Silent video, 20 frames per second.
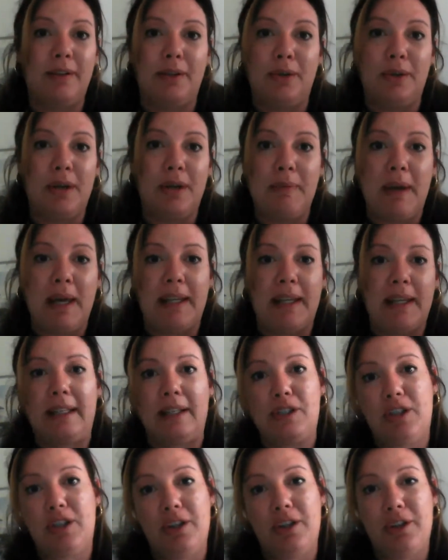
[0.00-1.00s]

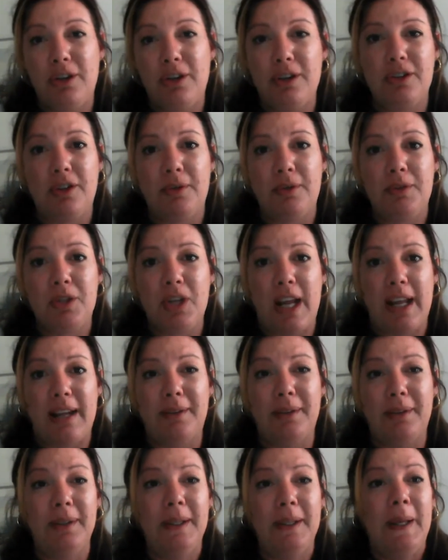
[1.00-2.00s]
automatically to your YouTube
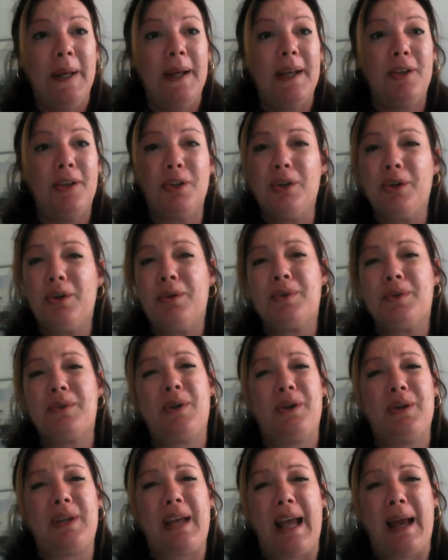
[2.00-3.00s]
channel, Google's
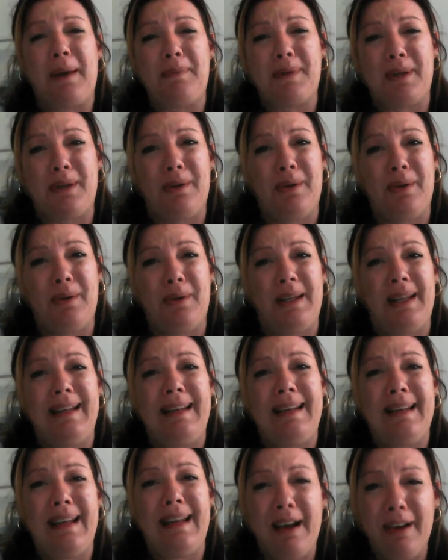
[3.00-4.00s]
going to
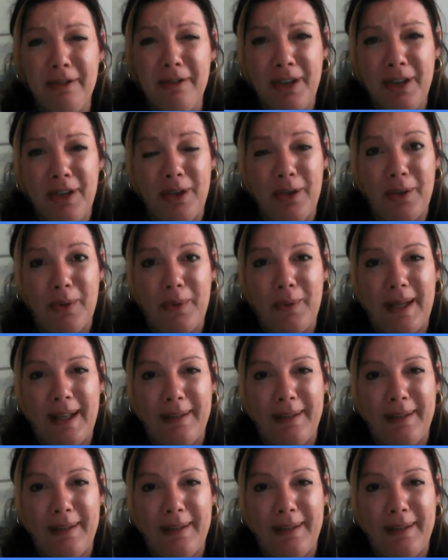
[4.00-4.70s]
absolutely love you.